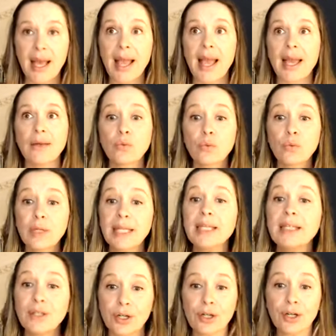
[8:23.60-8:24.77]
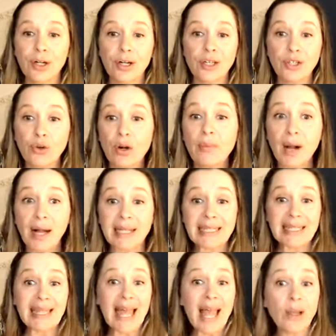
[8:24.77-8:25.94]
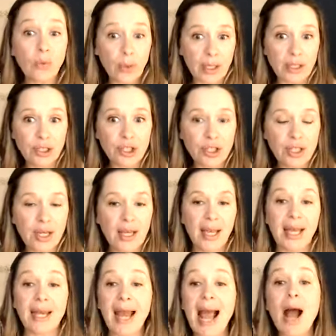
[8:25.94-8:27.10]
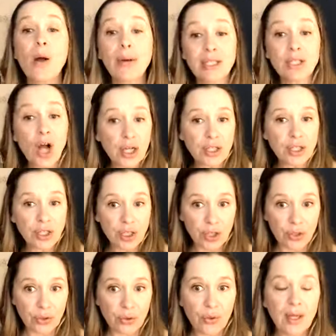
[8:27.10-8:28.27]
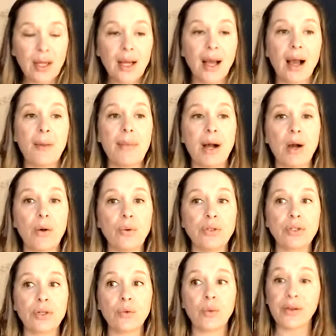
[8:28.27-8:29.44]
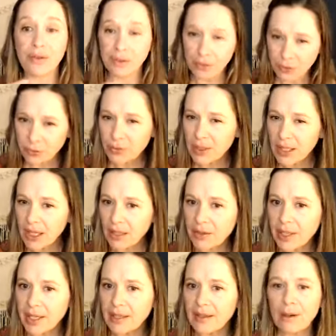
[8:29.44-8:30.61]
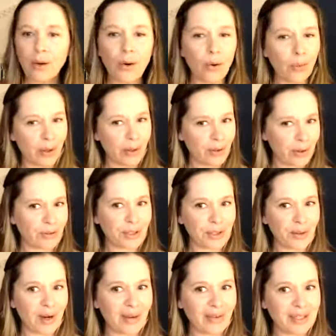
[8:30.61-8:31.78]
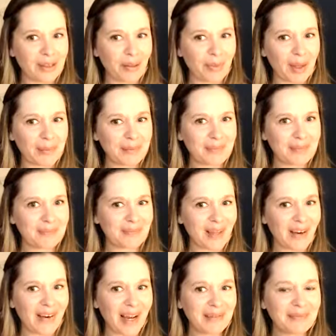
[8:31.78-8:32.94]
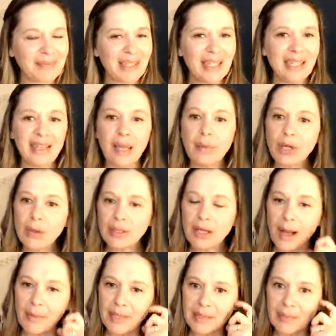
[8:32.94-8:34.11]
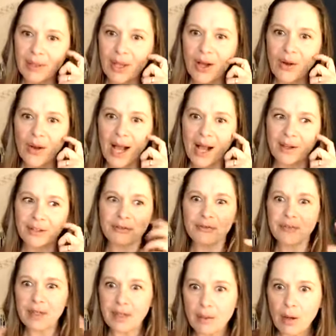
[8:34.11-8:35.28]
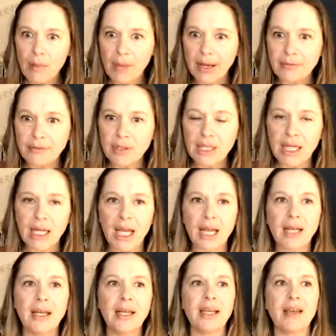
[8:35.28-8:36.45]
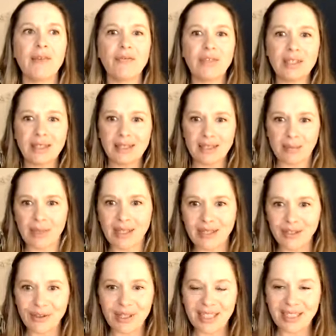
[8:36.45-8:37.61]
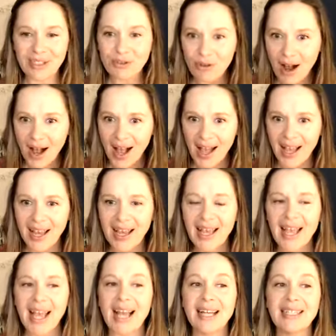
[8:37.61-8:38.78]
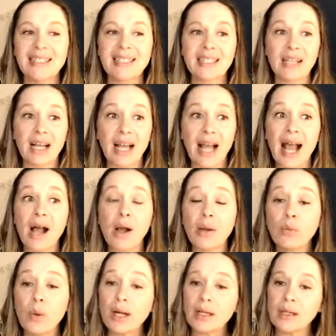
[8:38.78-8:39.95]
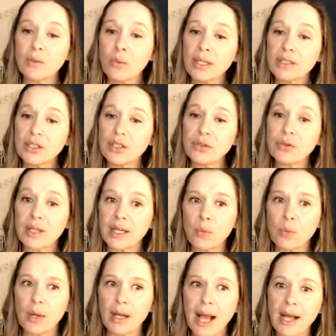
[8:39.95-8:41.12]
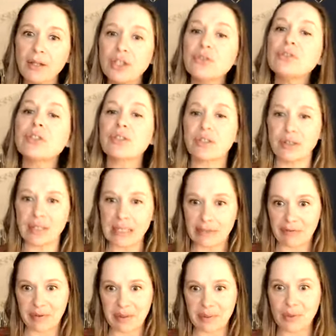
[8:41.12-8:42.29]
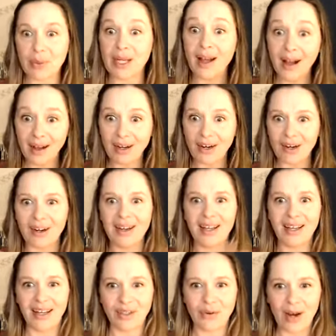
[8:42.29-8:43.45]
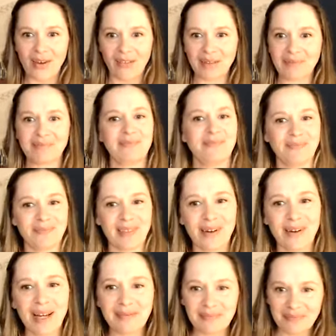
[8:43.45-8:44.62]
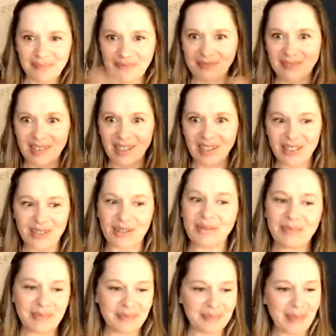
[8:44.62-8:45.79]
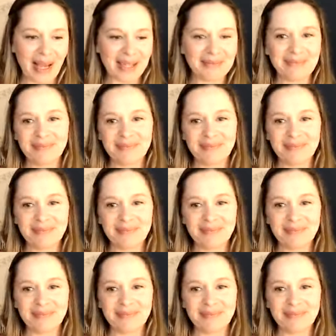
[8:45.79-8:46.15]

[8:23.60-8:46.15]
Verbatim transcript: and relearn your body's language and how it talks to you about whether you're truly hungry or whether you're just craving something. All right. Let me know in the comments below how you feel about mindful eating, if this is something that you're going to try, and how, and what what do you think? What, how do you discern the difference between hunger and craving? All right. Talk to you soon. Bye.